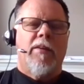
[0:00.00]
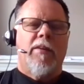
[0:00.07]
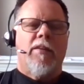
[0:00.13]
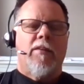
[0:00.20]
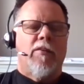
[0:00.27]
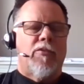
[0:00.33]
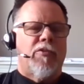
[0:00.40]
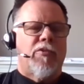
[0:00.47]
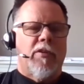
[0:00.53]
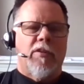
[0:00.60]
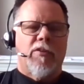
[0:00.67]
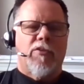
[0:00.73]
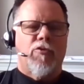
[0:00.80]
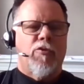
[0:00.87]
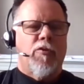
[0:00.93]
They'll see
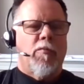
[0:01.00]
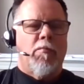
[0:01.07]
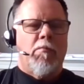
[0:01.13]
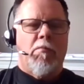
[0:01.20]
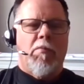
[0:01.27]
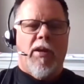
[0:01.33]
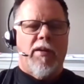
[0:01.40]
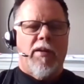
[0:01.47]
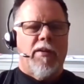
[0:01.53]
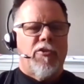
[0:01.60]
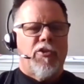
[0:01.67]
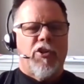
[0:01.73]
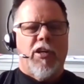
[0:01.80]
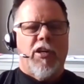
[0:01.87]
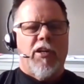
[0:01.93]
a
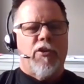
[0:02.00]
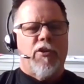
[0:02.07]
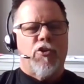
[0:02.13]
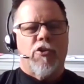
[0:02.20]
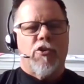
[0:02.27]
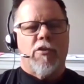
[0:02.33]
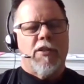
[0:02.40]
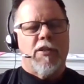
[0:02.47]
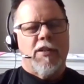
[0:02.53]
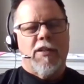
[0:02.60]
tremendous change